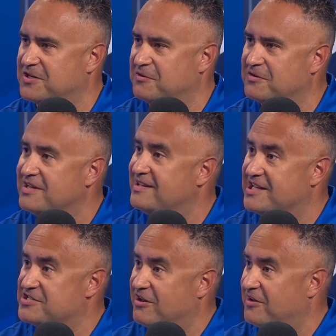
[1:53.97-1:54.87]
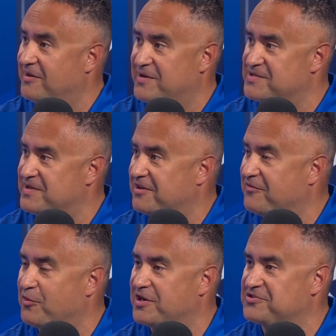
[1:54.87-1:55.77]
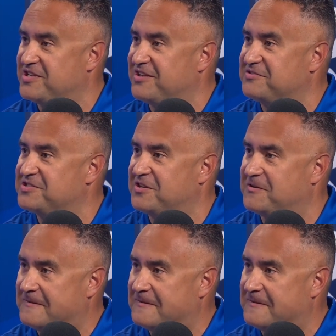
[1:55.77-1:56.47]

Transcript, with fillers: so that started. I mean, he's been there four years now. So